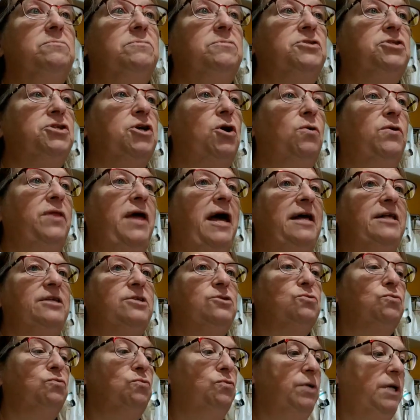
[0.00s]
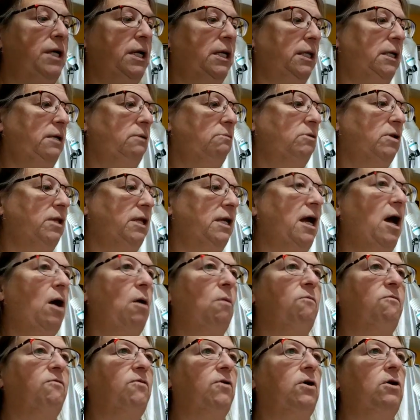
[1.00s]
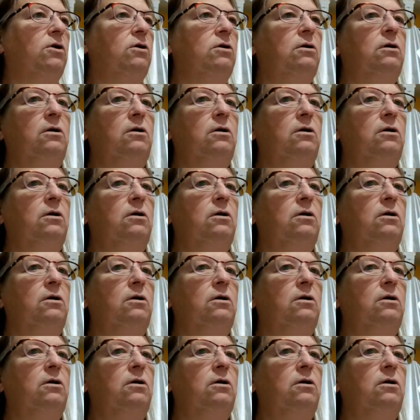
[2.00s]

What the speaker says: So that's really, really helpful.